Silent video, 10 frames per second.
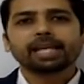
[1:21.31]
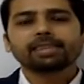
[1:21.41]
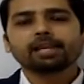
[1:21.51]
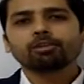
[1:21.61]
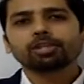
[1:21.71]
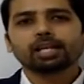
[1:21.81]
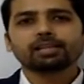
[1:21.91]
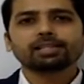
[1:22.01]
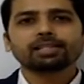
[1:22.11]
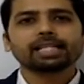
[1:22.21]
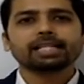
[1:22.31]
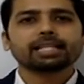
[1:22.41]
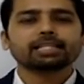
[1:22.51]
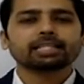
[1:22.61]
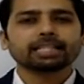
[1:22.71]
And then on the other side,
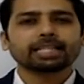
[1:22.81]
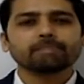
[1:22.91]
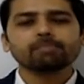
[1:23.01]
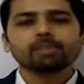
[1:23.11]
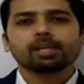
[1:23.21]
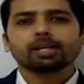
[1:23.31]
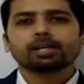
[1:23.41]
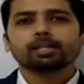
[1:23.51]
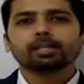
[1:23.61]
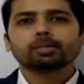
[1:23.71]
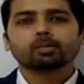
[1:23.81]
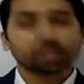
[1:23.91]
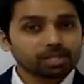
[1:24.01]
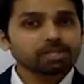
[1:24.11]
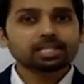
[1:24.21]
there is a scheme
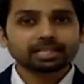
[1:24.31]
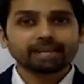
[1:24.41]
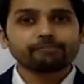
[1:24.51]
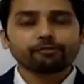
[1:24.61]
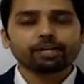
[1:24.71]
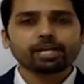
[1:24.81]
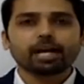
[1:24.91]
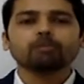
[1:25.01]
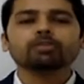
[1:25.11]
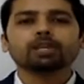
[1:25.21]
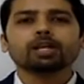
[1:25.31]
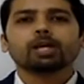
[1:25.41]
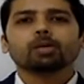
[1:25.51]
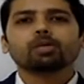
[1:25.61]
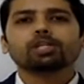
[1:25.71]
within the same fund house,
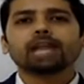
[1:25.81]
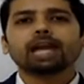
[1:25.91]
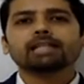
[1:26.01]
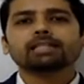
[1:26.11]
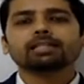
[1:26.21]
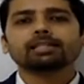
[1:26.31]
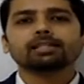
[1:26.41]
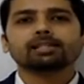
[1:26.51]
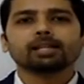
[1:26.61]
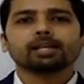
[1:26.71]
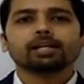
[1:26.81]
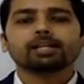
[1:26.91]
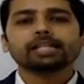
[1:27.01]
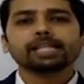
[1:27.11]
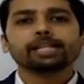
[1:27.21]
which has a
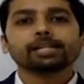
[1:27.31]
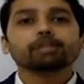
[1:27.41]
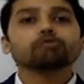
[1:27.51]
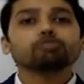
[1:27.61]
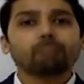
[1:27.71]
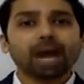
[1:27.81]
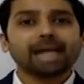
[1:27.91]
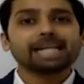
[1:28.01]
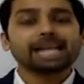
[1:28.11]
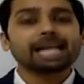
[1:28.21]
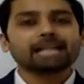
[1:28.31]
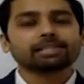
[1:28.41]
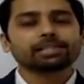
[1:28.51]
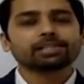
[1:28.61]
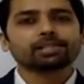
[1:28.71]
need to buy debt
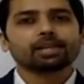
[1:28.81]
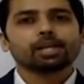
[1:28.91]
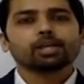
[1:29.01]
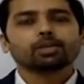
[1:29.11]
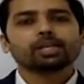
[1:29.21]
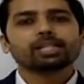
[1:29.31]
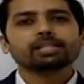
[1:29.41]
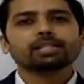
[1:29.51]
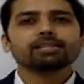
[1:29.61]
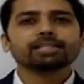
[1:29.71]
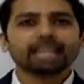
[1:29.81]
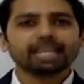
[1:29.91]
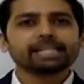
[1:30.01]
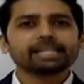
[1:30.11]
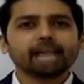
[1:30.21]
assets. So instead of
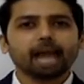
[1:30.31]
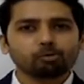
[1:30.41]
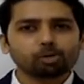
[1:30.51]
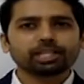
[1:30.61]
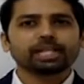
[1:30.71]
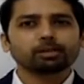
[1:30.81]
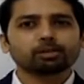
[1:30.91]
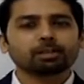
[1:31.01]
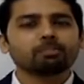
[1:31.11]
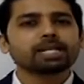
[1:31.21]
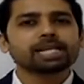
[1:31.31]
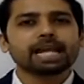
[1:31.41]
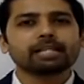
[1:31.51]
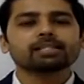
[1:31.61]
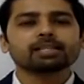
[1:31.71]
selling it outside to
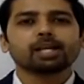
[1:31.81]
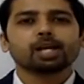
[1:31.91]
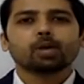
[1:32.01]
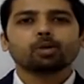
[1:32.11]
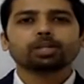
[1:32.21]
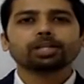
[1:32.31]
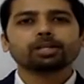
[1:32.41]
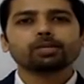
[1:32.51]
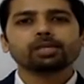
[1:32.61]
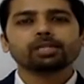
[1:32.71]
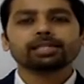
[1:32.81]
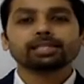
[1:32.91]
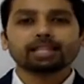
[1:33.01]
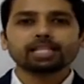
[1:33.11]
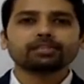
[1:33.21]
somebody else, what they do is they
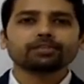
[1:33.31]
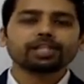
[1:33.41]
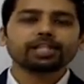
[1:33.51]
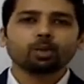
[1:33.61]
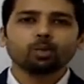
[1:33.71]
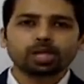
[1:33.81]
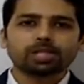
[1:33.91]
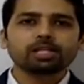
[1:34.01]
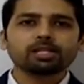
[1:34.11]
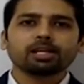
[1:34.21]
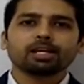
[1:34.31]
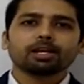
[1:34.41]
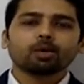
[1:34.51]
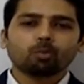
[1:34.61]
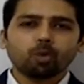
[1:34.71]
transfer it within
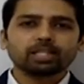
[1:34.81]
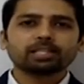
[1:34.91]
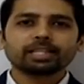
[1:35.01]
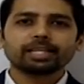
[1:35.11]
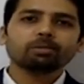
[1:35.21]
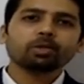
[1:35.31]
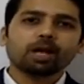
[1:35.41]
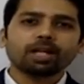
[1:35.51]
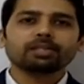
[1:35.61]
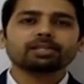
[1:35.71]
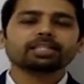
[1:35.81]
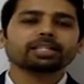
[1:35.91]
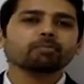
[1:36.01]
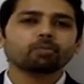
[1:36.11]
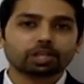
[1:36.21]
one scheme to another
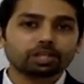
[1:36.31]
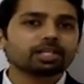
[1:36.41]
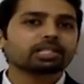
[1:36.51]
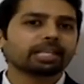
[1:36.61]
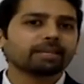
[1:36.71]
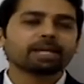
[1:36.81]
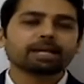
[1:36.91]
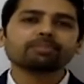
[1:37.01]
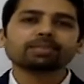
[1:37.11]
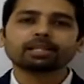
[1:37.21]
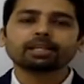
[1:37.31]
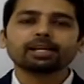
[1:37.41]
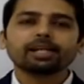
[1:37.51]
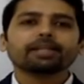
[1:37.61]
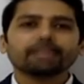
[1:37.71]
scheme within the same AMC.
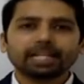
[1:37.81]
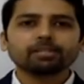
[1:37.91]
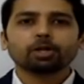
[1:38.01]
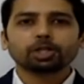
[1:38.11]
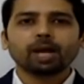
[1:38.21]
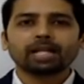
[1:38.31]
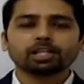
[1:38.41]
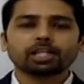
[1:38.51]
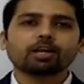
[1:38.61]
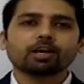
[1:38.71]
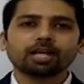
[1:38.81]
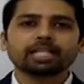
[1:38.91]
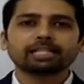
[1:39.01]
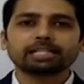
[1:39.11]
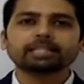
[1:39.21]
That is what you actually call
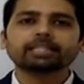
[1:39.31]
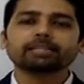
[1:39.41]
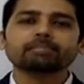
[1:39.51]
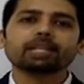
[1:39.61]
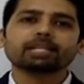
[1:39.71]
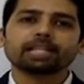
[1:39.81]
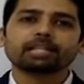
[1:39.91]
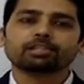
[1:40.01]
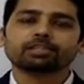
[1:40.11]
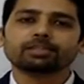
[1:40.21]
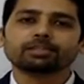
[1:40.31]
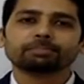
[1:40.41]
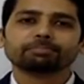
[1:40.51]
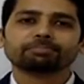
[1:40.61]
as inter-scheme transactions.